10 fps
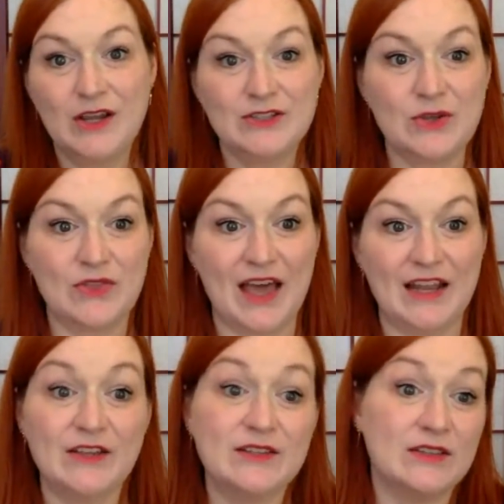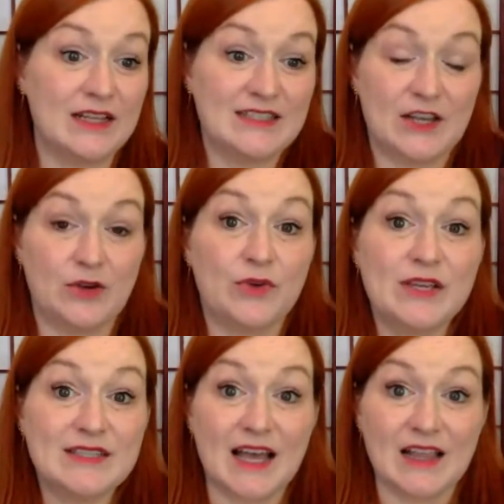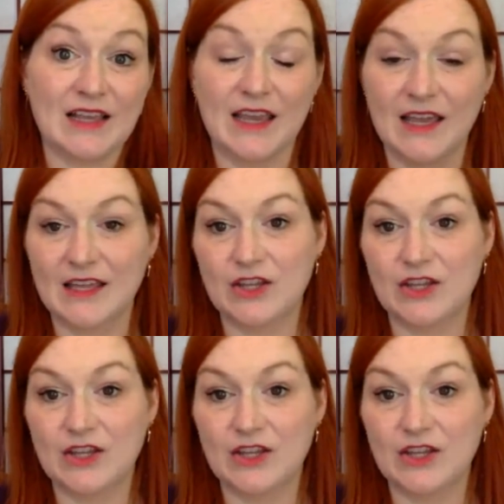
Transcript: so that is, let's say you're reselling it,